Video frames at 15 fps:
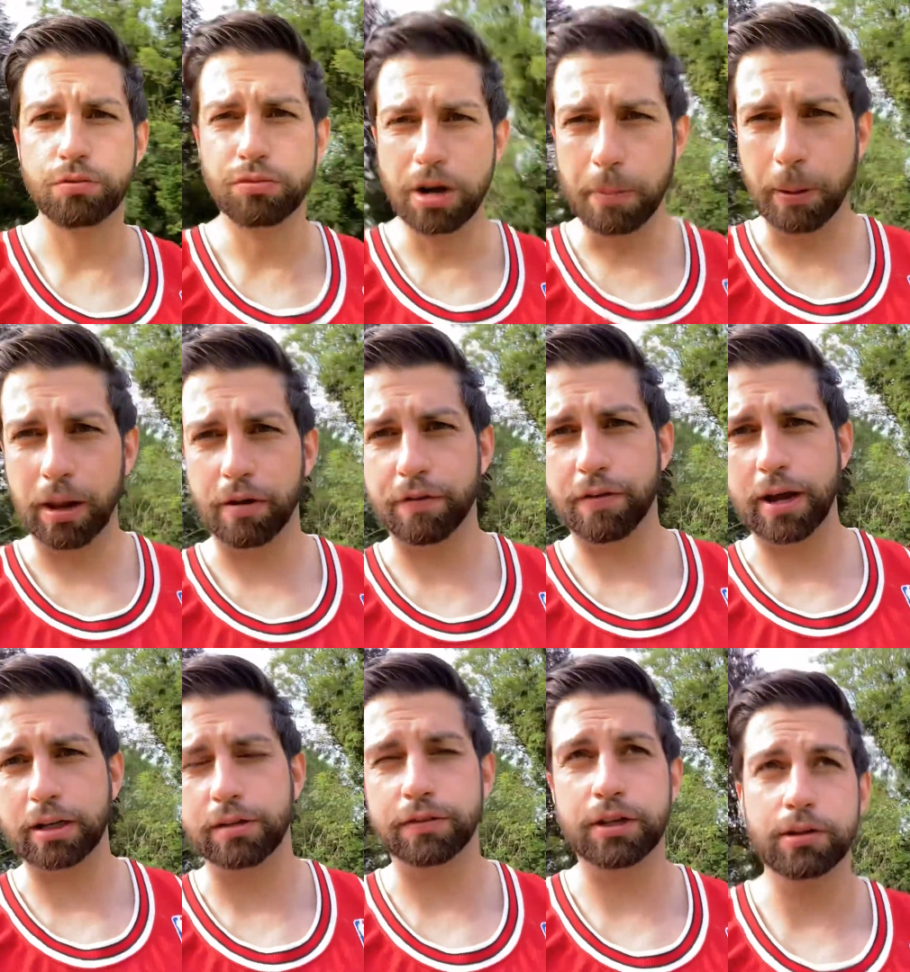ripple
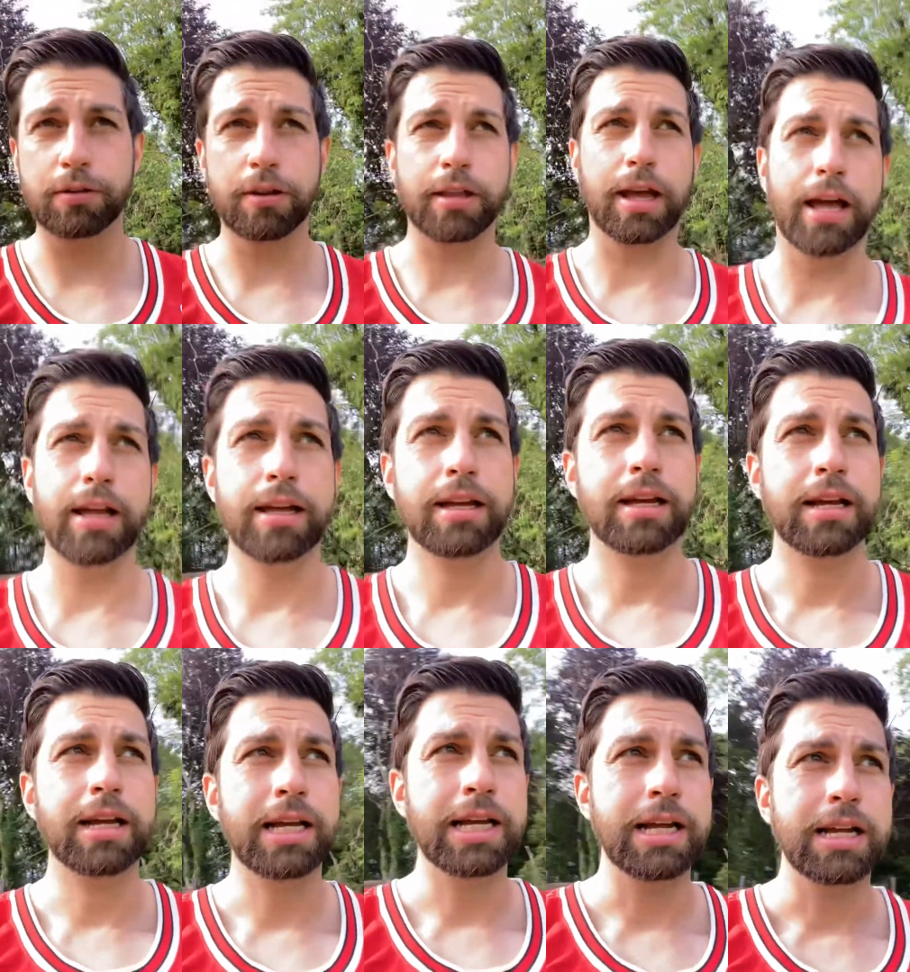effect of doing that
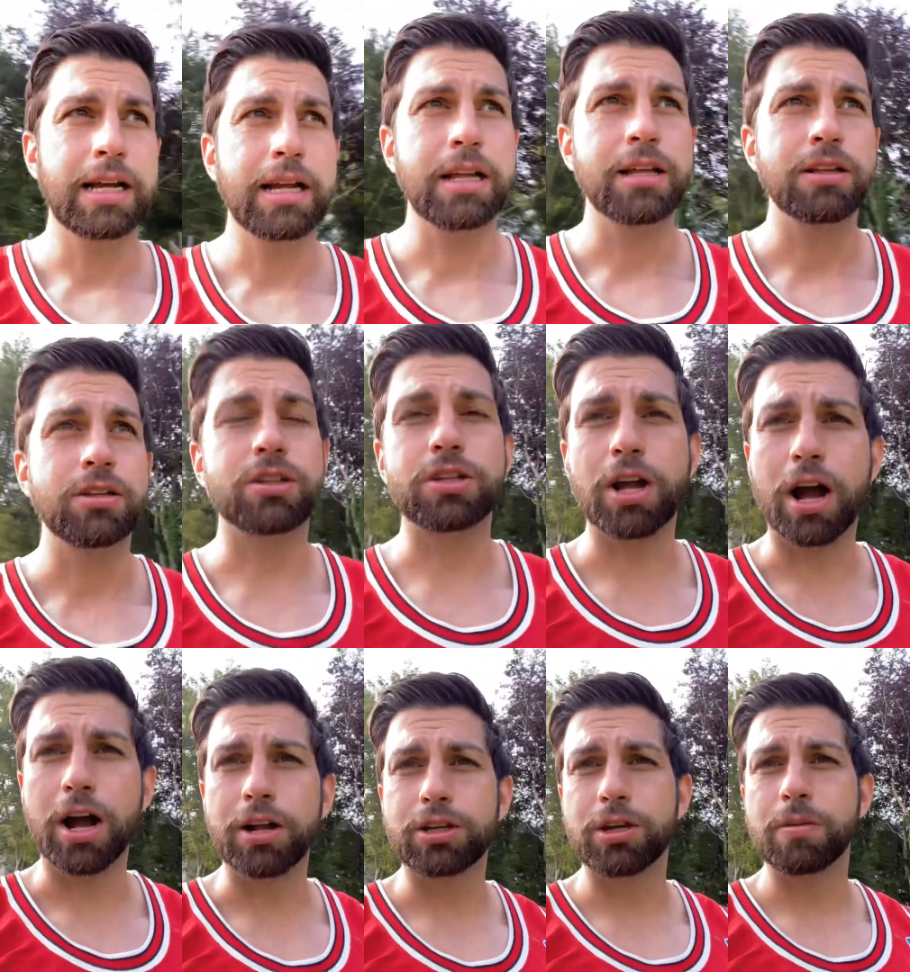
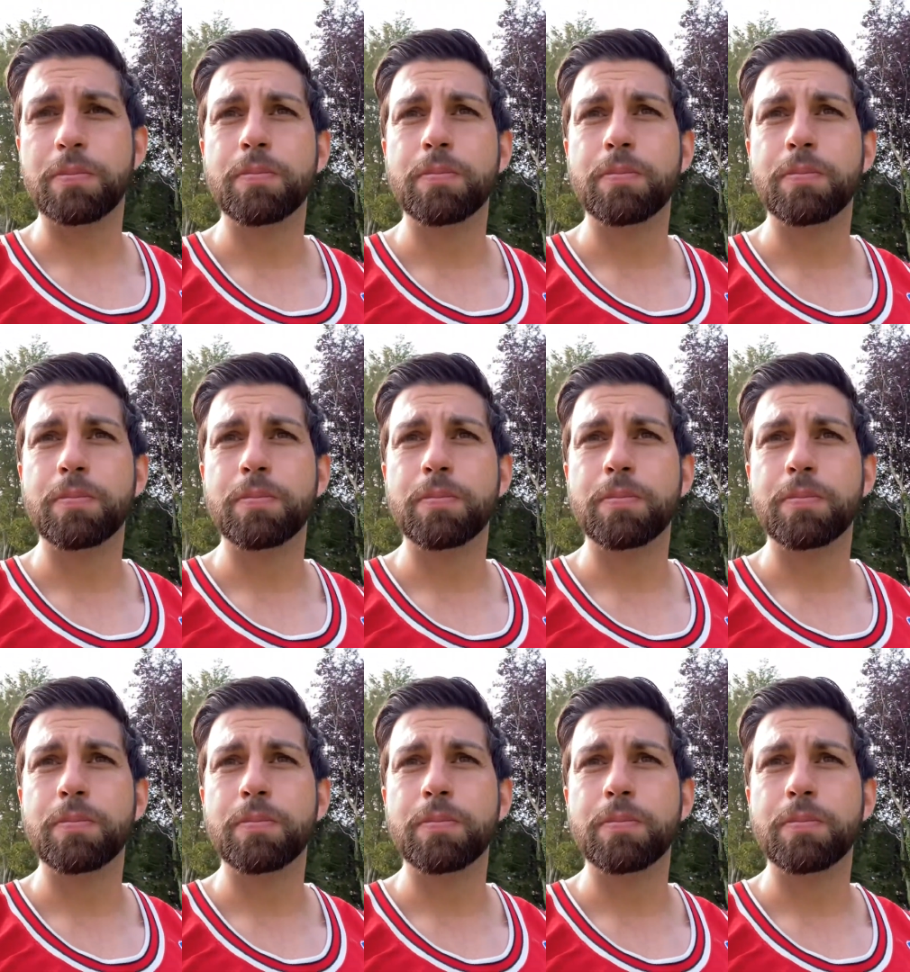started to